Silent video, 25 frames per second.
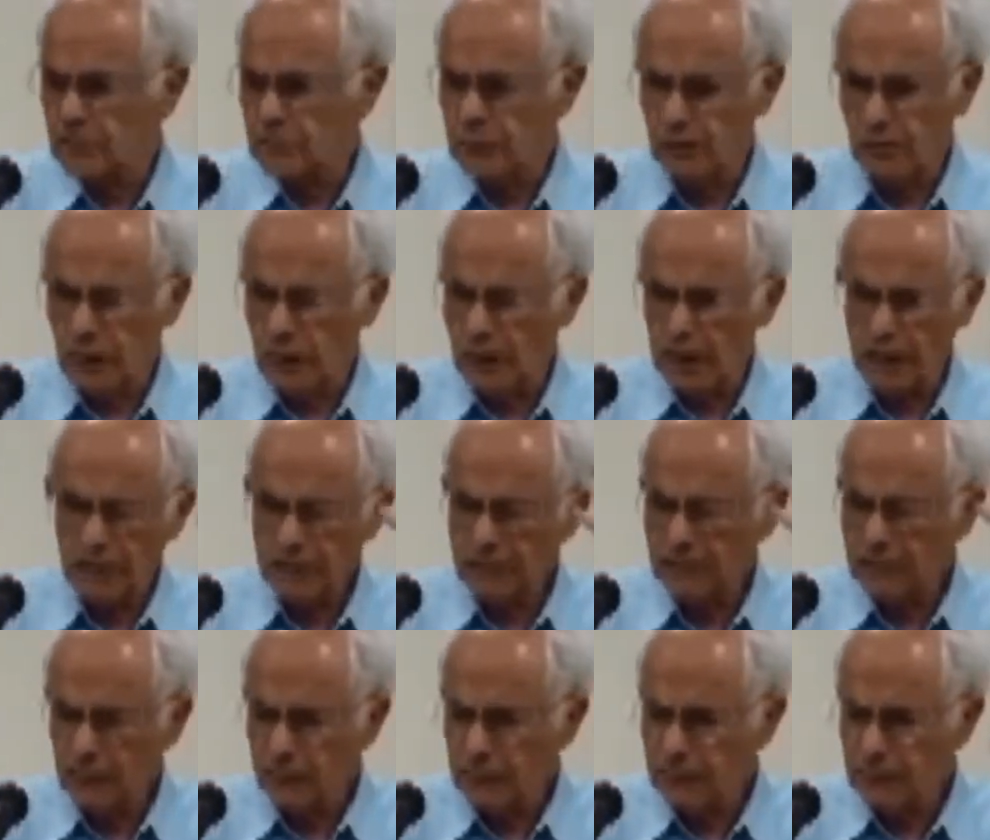So you
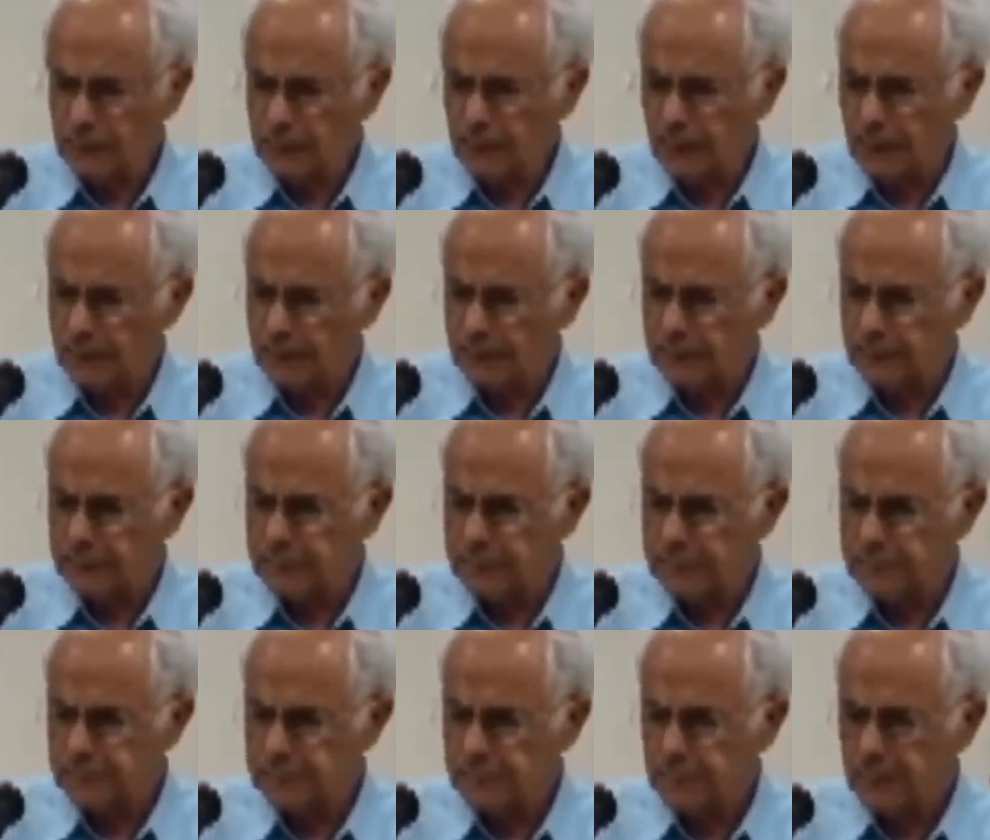ask yourself,
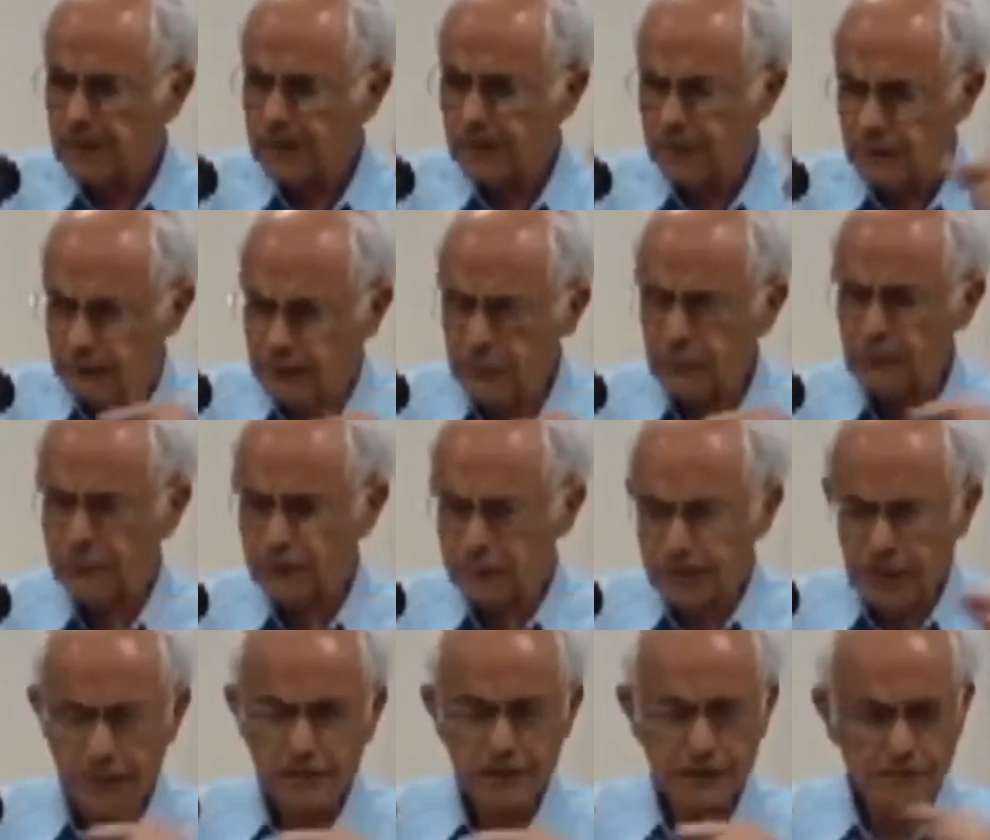if
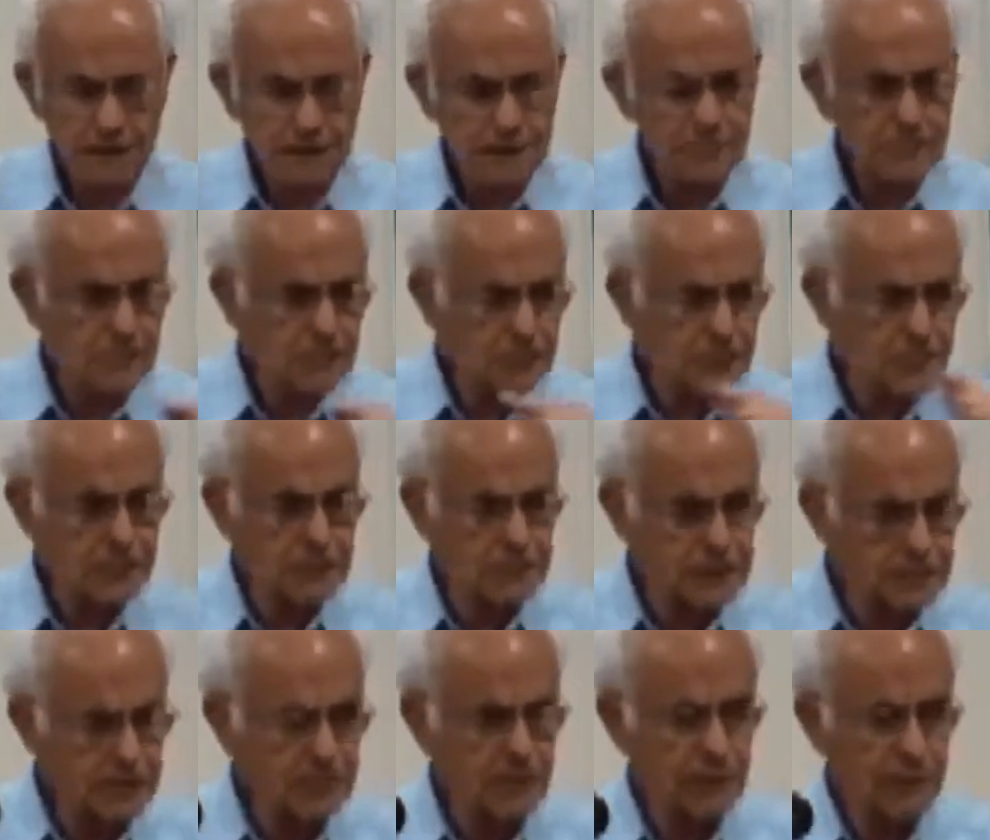you study it
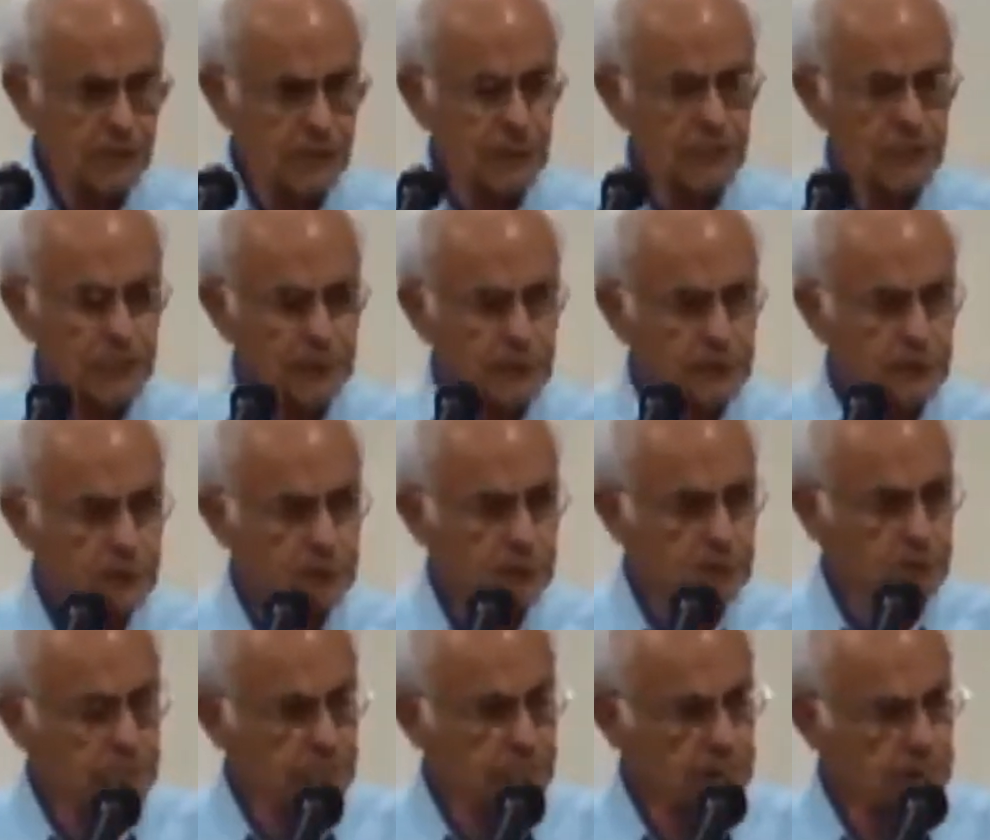carefully, it's very
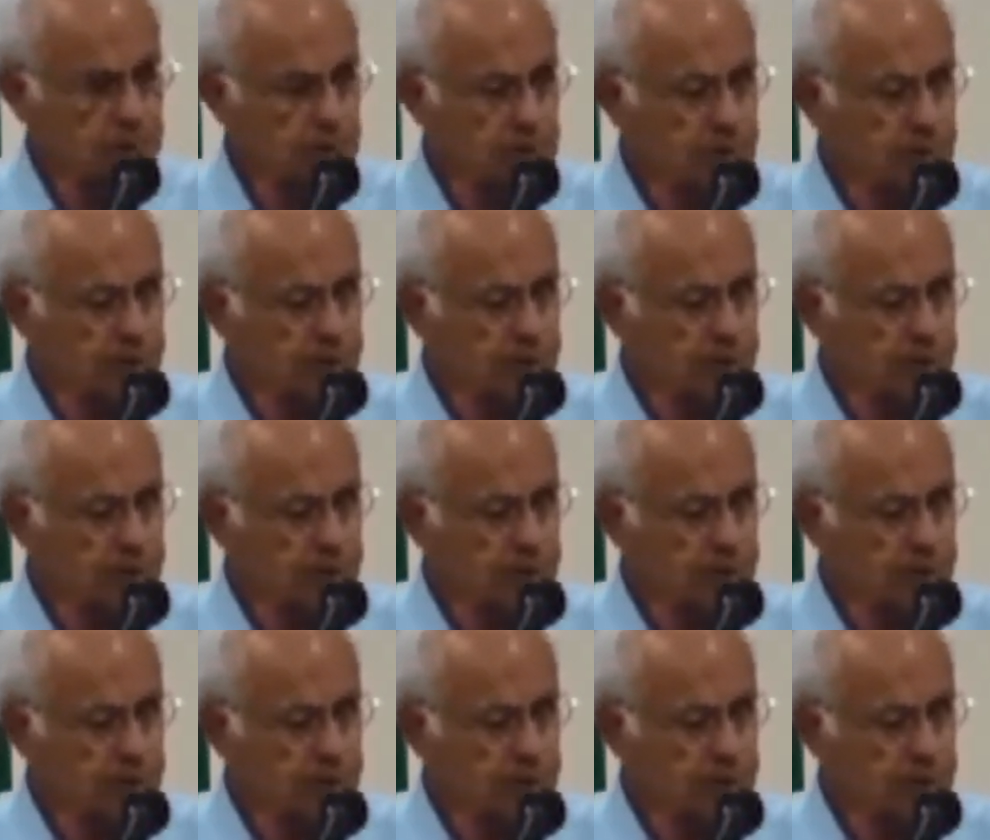beautiful.